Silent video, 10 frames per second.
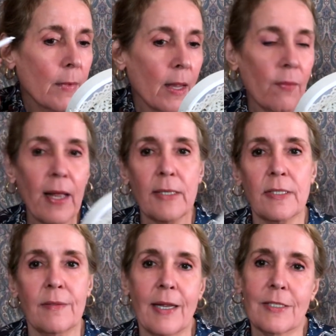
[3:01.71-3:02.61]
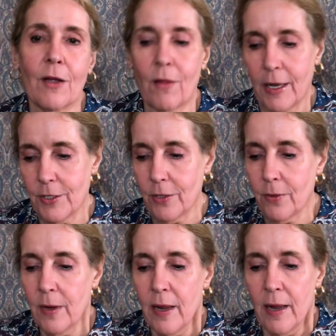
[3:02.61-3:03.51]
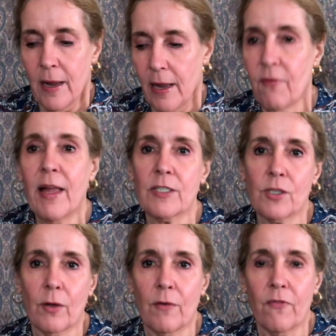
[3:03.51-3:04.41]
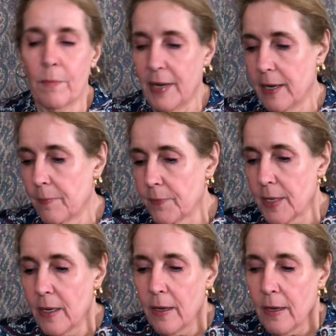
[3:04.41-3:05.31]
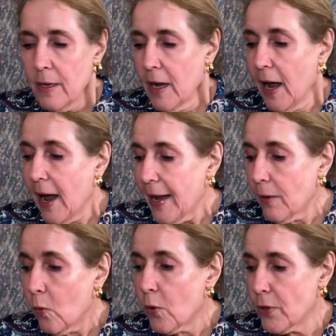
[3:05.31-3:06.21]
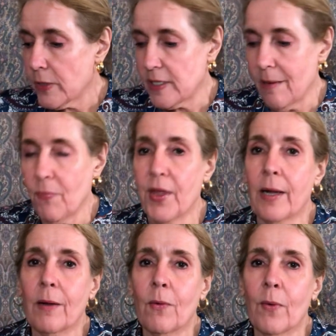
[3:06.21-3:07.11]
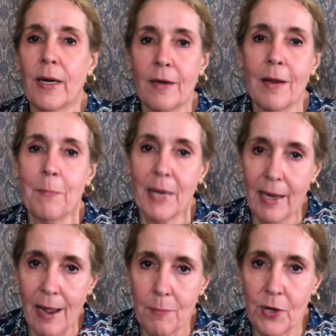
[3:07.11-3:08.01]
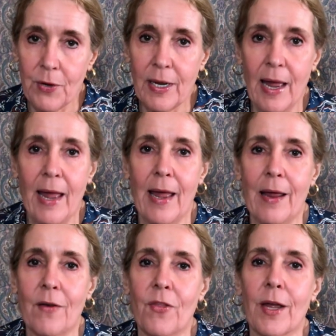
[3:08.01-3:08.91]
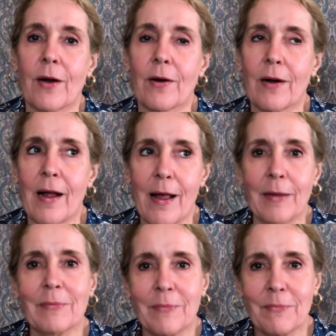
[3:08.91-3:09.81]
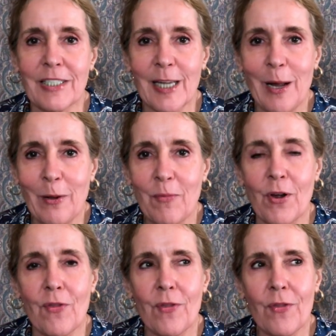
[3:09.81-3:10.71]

And that's, that's all I do. And that's good for me. I ordered something when BK Beauty had their uh, sale, their